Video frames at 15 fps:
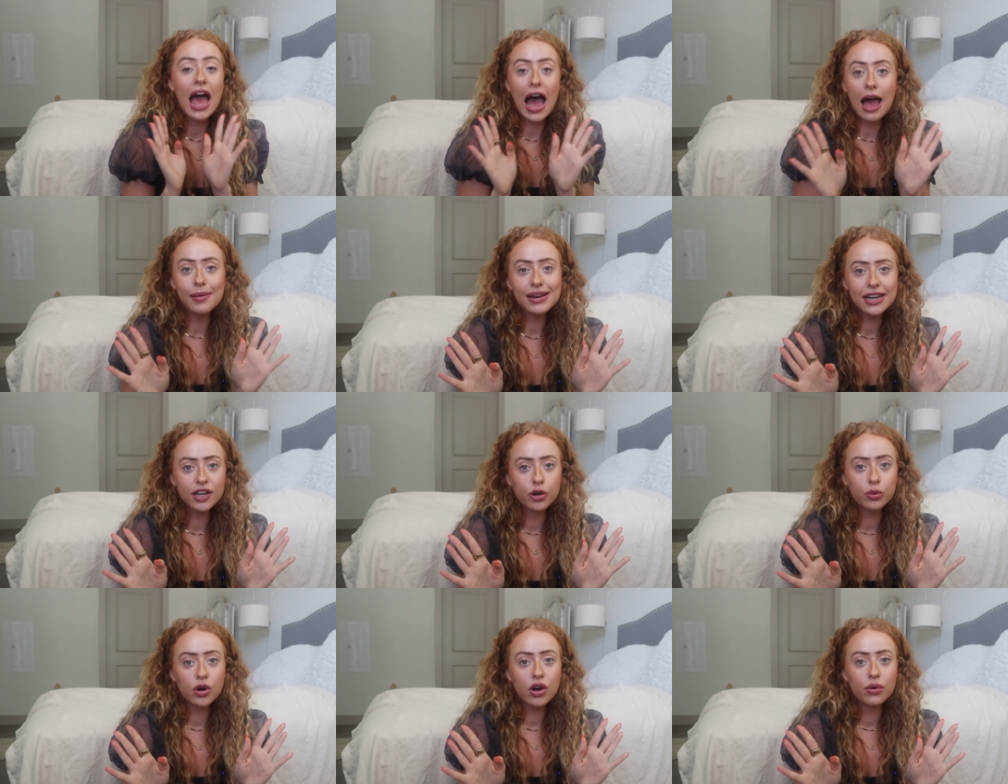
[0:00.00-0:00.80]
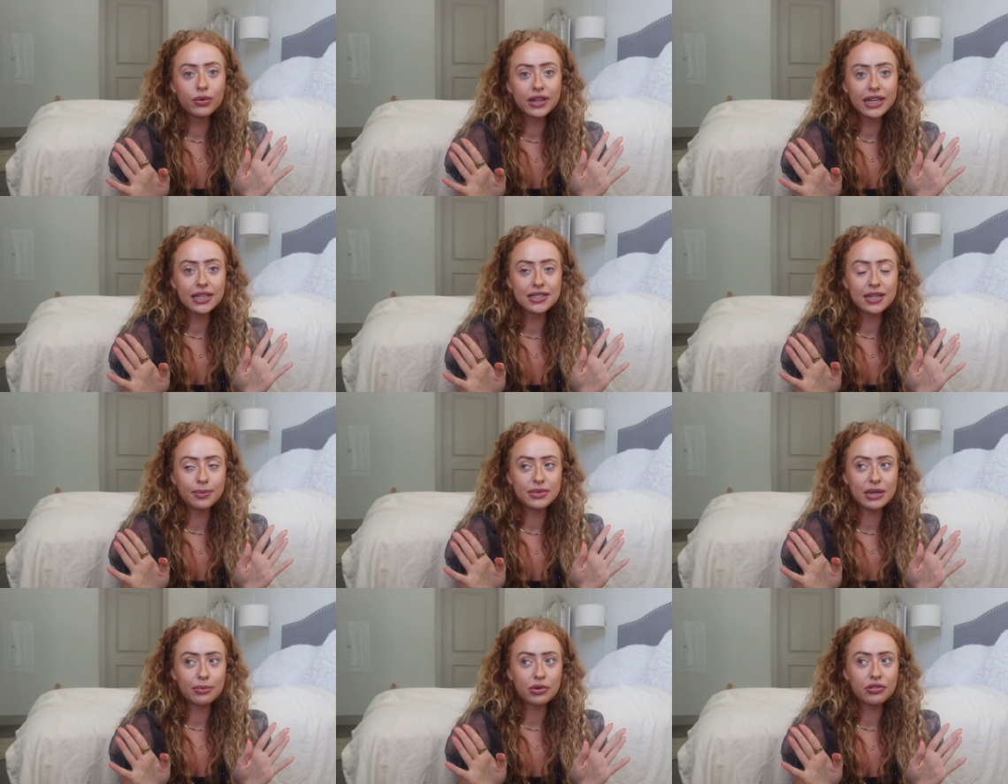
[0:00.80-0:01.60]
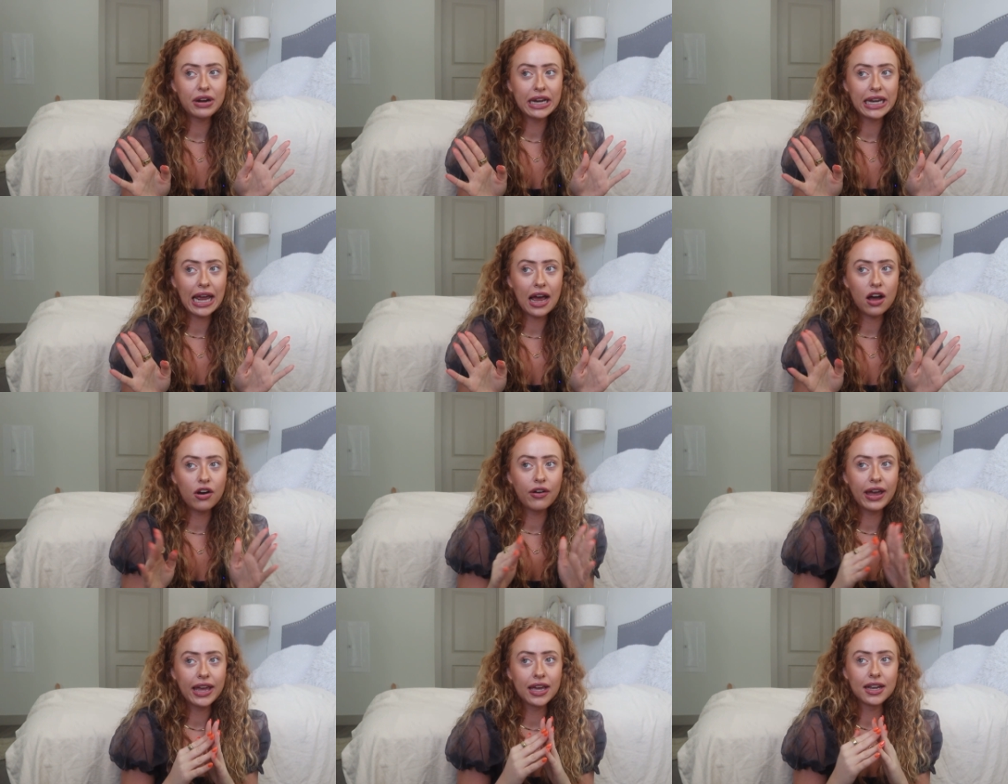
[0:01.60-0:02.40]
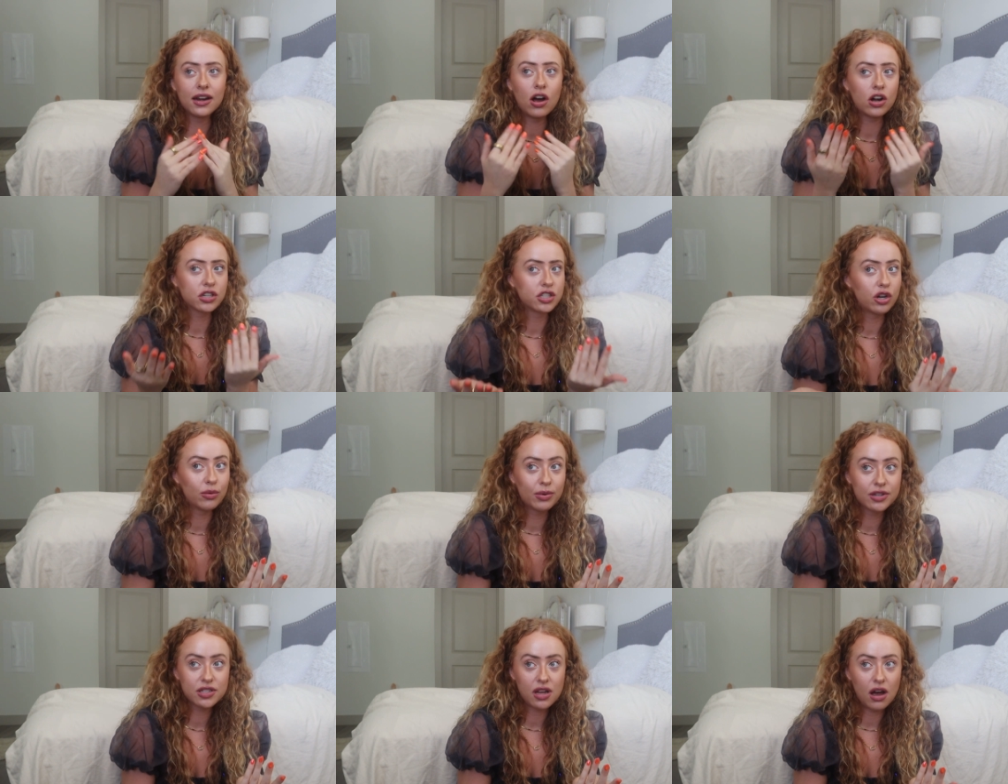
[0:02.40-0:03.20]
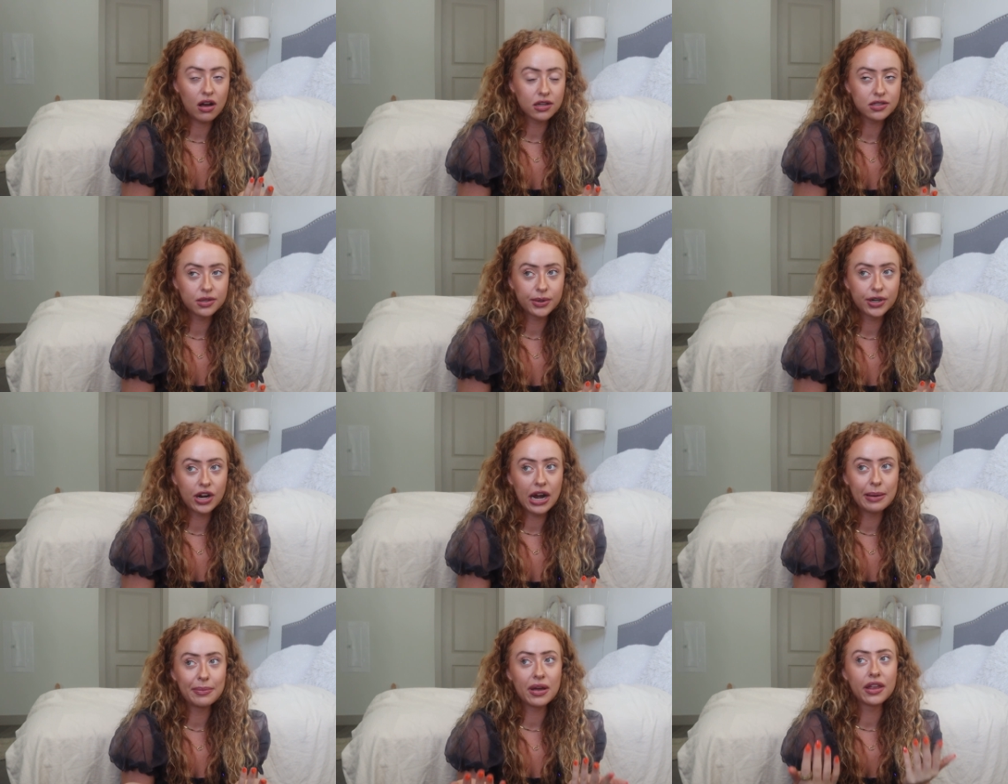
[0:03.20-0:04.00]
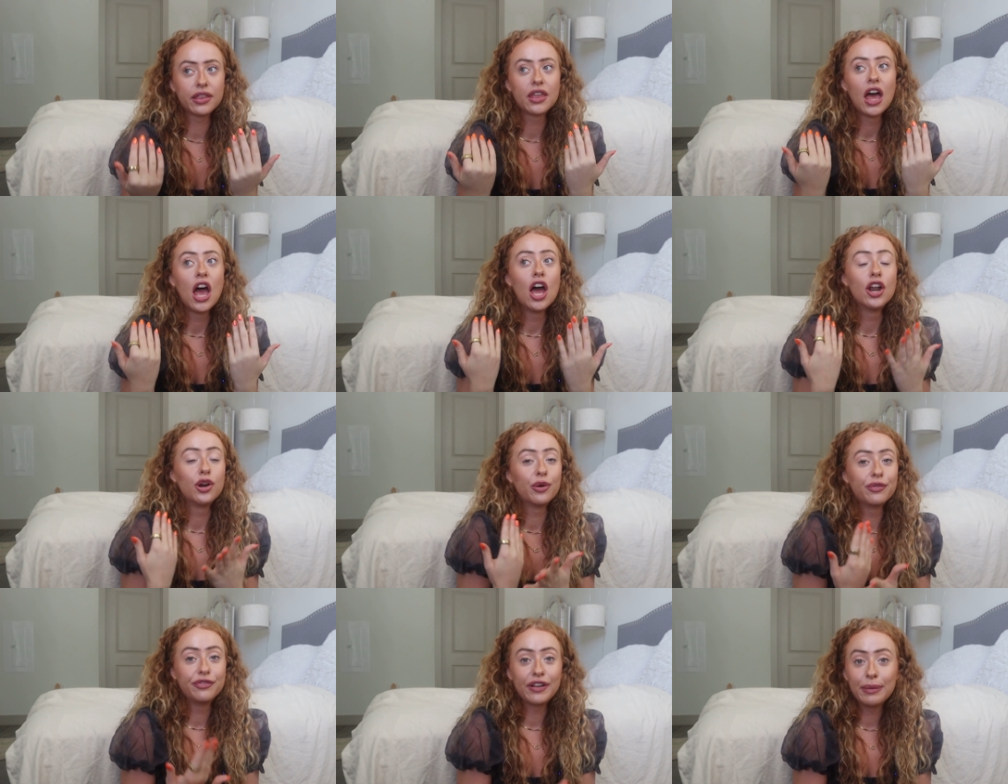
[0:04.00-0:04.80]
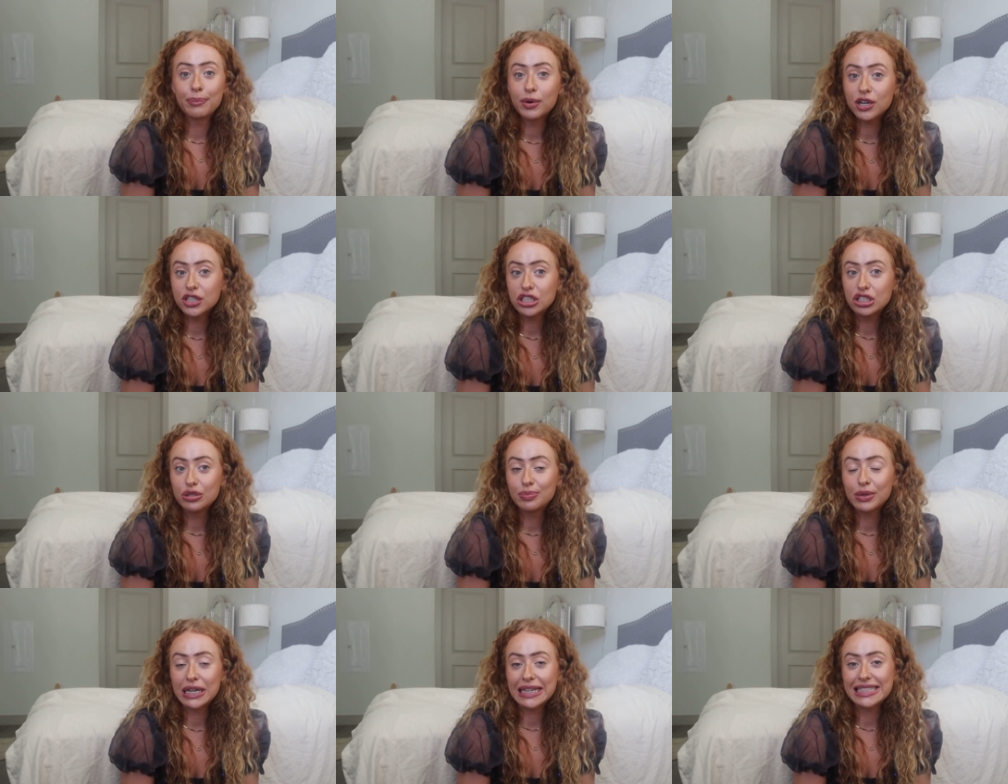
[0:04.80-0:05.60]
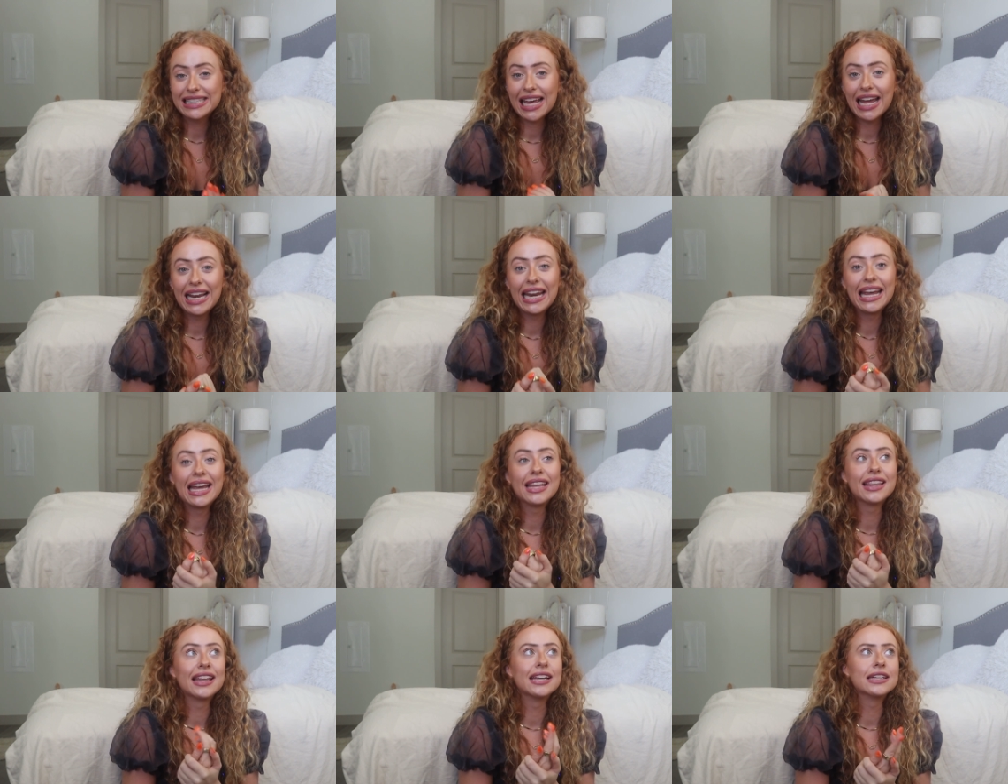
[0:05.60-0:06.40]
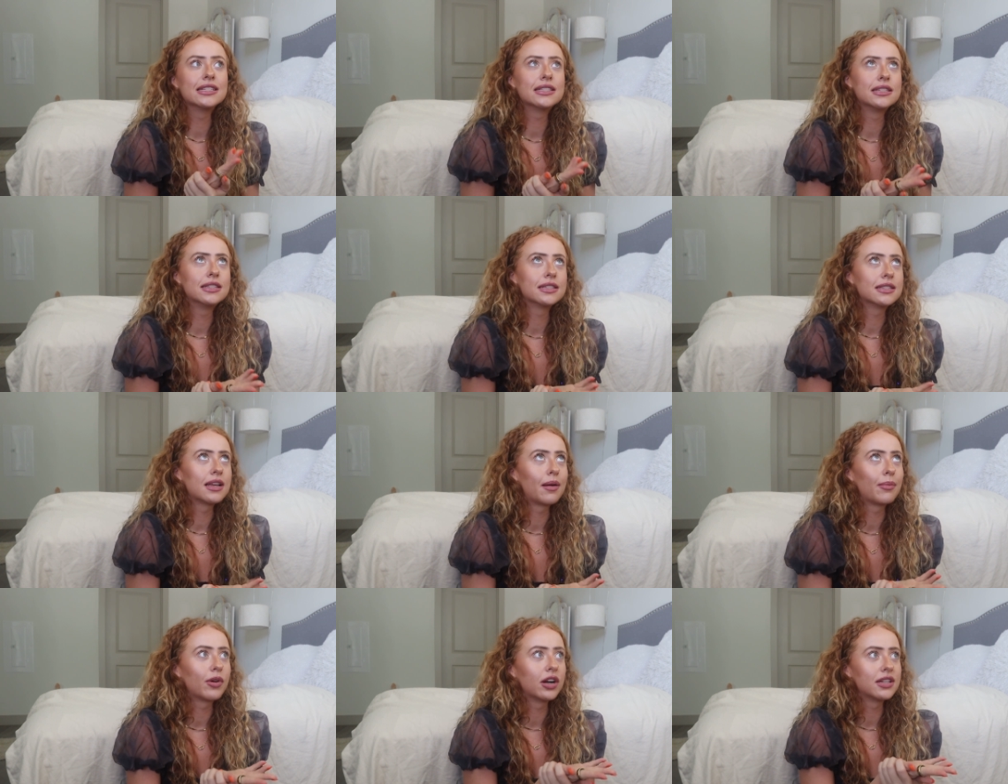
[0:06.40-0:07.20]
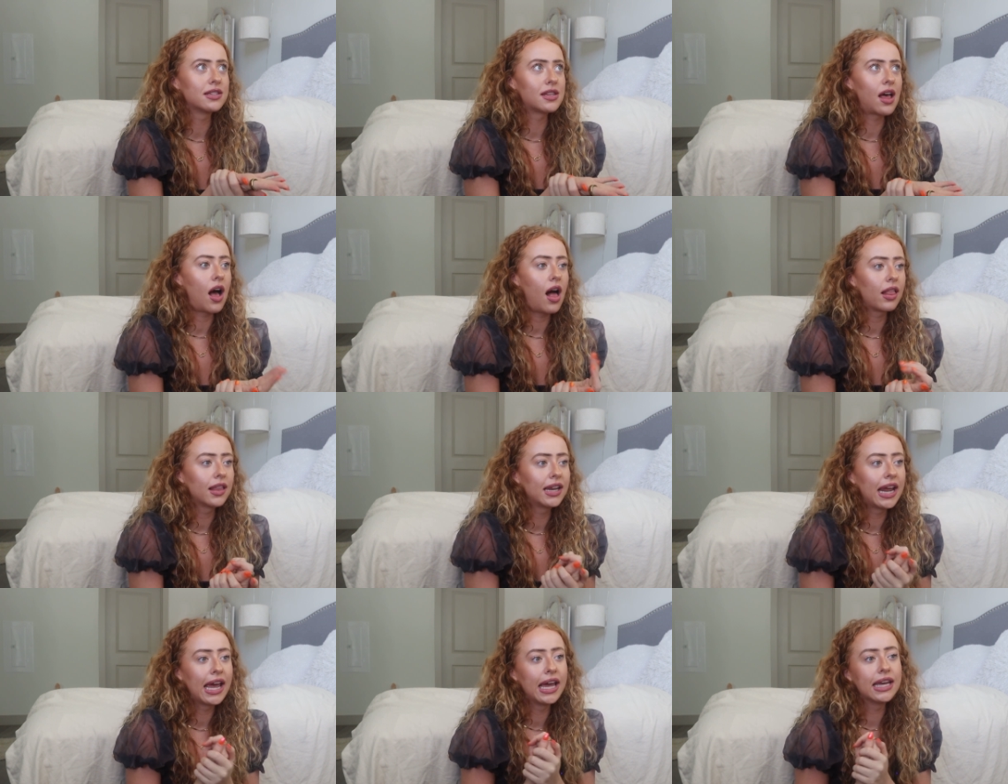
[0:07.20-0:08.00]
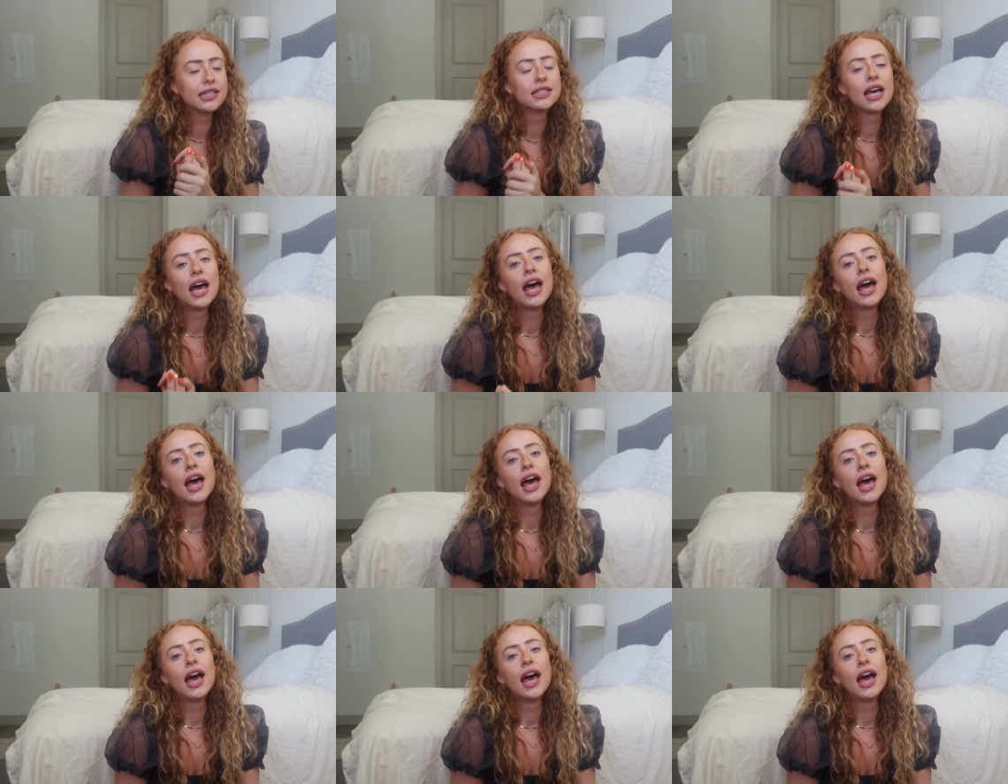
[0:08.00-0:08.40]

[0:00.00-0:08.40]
I mean, I know we're only in September right now, and October is also a great month. November, super exciting. And then it's December, it's the holidays.